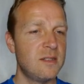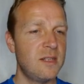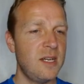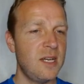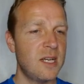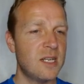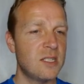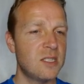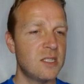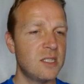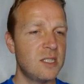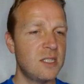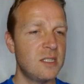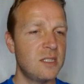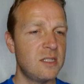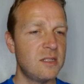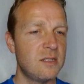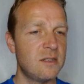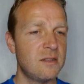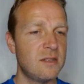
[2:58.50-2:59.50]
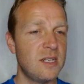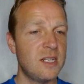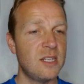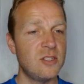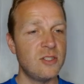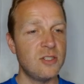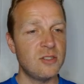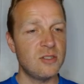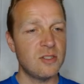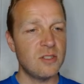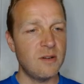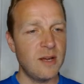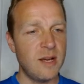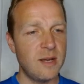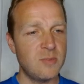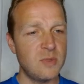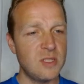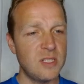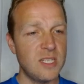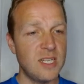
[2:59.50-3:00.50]
Excellent. And it just so
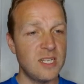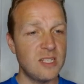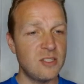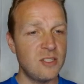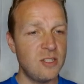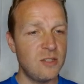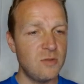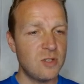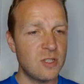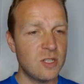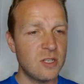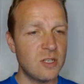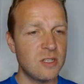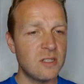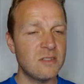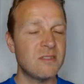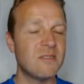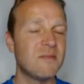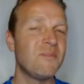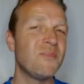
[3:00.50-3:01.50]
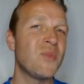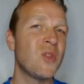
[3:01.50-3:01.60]
happens he gets 2 turns.